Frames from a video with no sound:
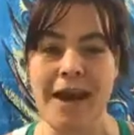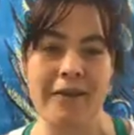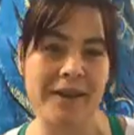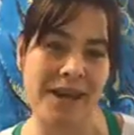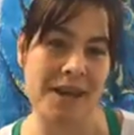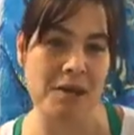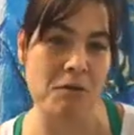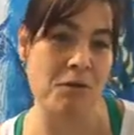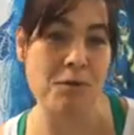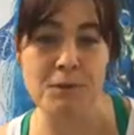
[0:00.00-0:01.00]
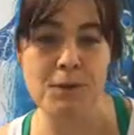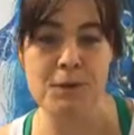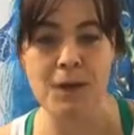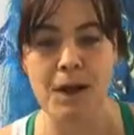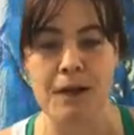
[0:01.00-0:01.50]
navigate you
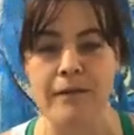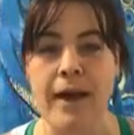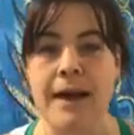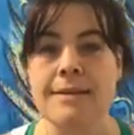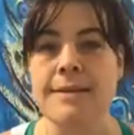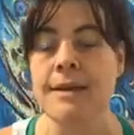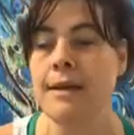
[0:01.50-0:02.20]
through all of that.